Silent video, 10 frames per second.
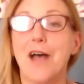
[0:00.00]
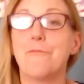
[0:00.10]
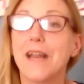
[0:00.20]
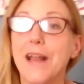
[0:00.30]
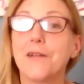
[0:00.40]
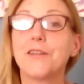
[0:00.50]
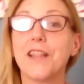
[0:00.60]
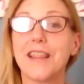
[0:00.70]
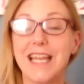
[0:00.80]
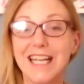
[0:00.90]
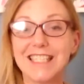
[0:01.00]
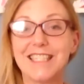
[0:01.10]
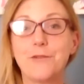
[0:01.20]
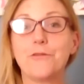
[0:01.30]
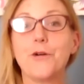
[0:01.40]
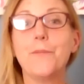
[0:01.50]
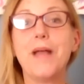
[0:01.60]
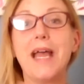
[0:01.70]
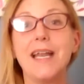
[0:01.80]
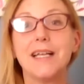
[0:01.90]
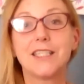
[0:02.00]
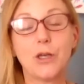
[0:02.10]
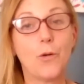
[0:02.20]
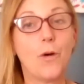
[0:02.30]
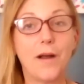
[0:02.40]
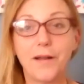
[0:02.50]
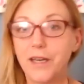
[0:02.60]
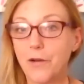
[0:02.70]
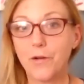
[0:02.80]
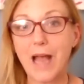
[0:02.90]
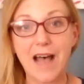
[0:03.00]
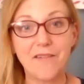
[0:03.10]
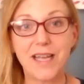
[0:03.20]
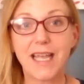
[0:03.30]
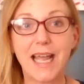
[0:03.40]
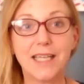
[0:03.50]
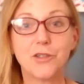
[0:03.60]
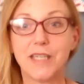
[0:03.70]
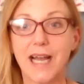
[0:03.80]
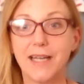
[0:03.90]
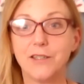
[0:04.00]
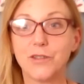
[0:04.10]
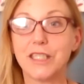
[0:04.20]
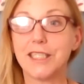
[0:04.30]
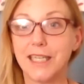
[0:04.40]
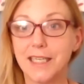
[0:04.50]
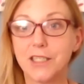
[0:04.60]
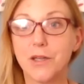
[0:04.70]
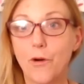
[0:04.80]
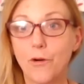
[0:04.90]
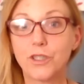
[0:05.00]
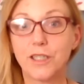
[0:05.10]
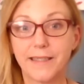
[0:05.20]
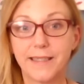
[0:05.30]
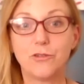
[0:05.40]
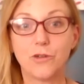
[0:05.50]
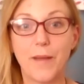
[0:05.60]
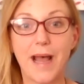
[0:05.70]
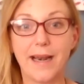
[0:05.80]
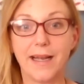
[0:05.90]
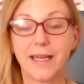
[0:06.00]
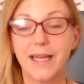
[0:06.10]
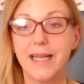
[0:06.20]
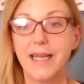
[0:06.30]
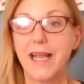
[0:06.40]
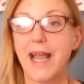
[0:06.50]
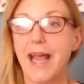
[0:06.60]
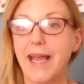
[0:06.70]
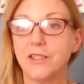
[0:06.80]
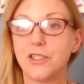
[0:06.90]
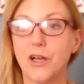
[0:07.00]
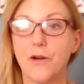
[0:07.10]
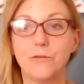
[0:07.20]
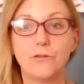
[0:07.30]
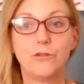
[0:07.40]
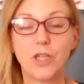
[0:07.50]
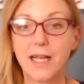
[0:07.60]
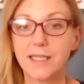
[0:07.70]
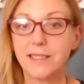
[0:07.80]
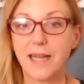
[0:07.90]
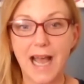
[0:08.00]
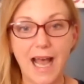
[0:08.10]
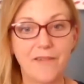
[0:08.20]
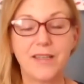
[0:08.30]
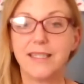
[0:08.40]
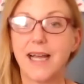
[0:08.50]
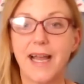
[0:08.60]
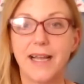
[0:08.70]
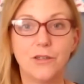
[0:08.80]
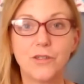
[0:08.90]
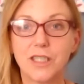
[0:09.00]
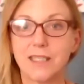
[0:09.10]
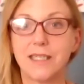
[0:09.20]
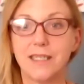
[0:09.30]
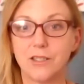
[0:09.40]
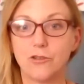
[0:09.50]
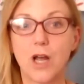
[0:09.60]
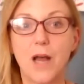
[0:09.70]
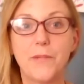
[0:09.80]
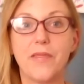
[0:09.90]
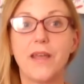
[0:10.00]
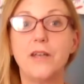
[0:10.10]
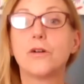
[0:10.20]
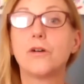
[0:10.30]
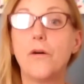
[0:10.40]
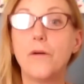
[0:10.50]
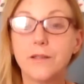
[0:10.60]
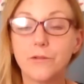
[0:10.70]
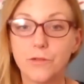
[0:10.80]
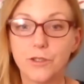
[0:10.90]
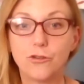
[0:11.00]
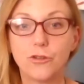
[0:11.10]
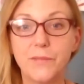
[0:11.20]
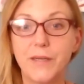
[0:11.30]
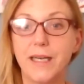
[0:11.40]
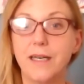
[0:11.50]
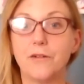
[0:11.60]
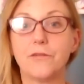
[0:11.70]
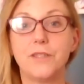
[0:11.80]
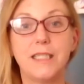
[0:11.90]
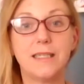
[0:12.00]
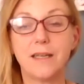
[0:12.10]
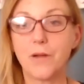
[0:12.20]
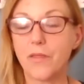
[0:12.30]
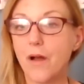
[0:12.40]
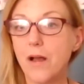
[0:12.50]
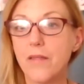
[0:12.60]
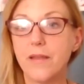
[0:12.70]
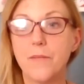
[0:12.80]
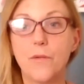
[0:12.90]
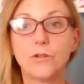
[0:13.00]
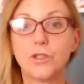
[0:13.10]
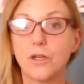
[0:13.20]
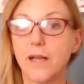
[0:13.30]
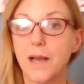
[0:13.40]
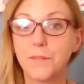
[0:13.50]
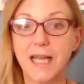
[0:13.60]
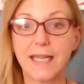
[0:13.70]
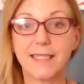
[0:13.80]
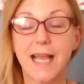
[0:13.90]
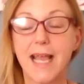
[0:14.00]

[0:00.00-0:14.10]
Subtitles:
But the thing is that for many, so having a cancer diagnosis is emotionally traumatic. And so just having the diagnosis is a trauma. Then you're going through the treatment, you're dealing with all the emotional upsets,